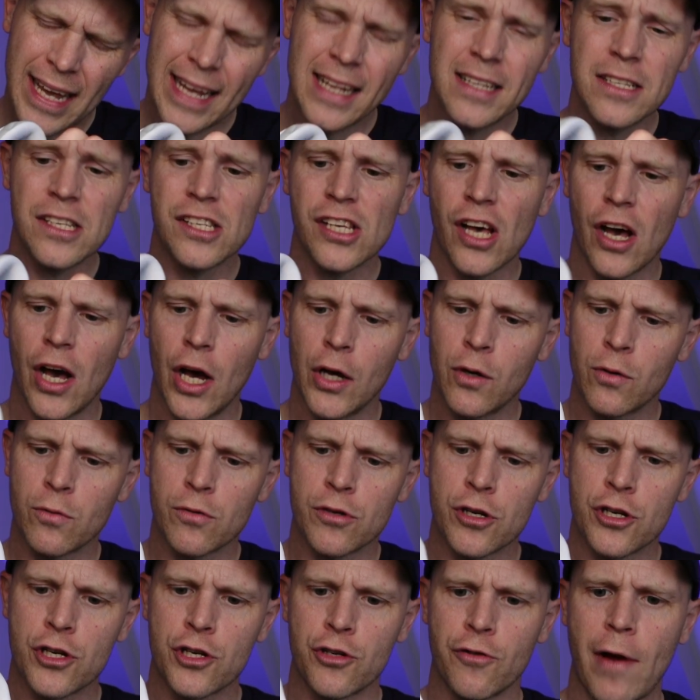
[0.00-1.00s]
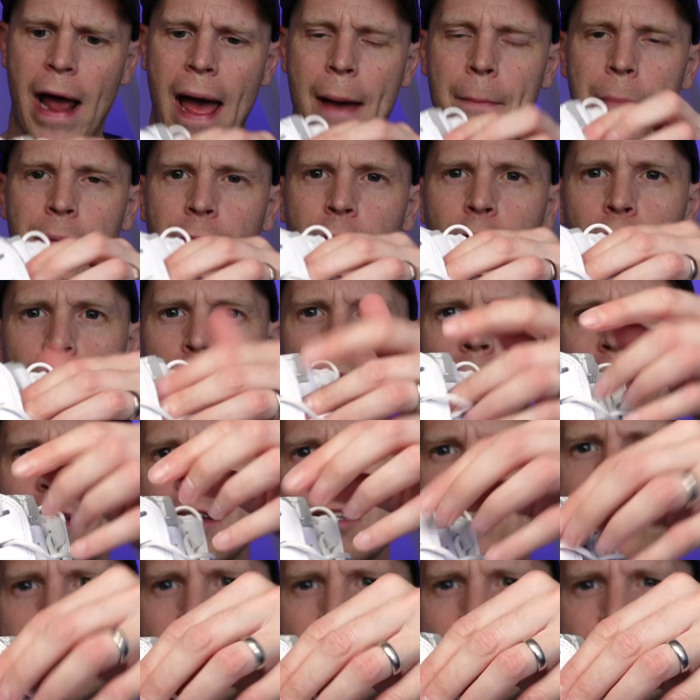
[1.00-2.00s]
internal strap that
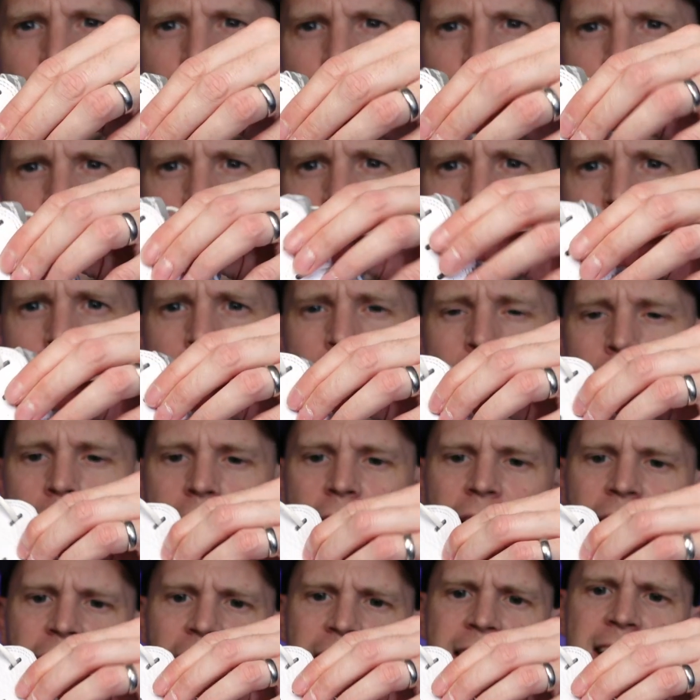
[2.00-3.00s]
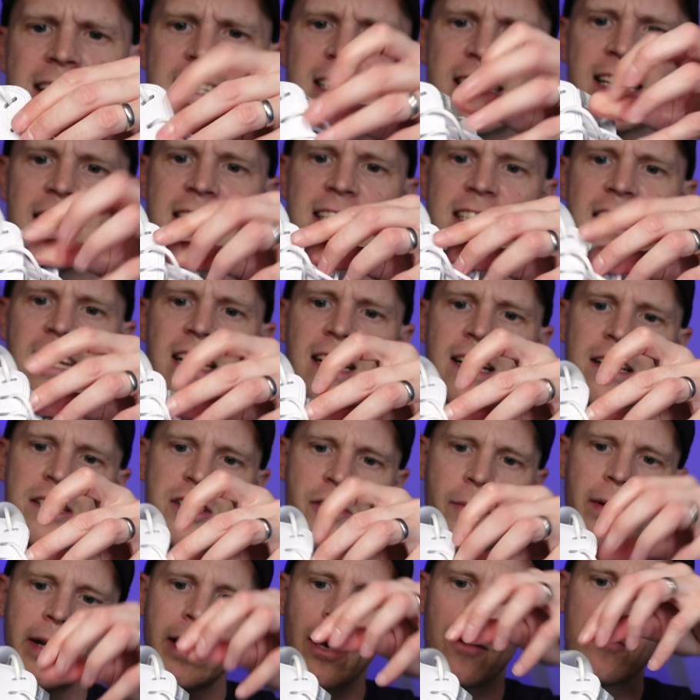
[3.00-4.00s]
runs through the laces.
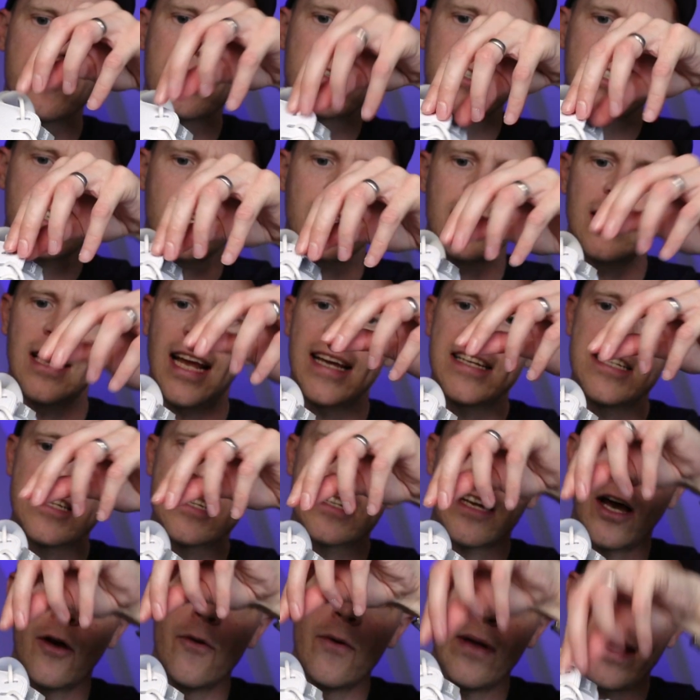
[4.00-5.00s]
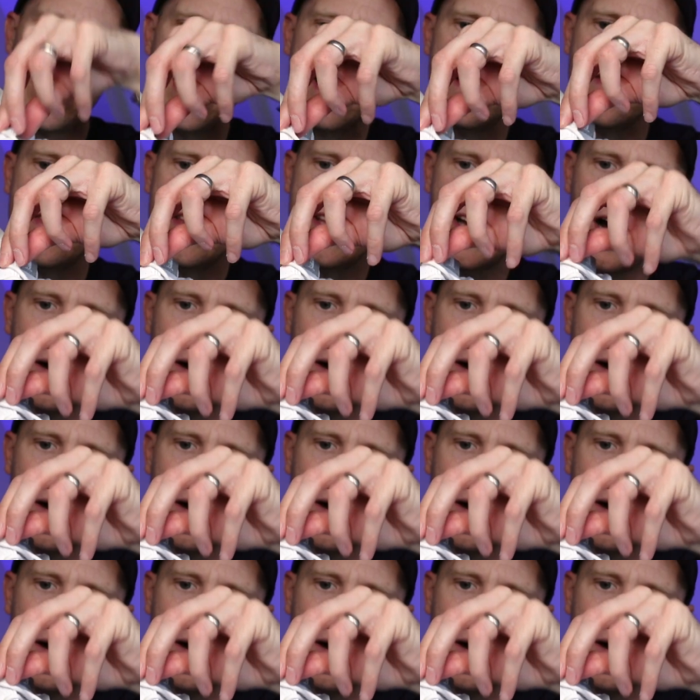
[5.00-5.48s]
So it goes, so the laces go in the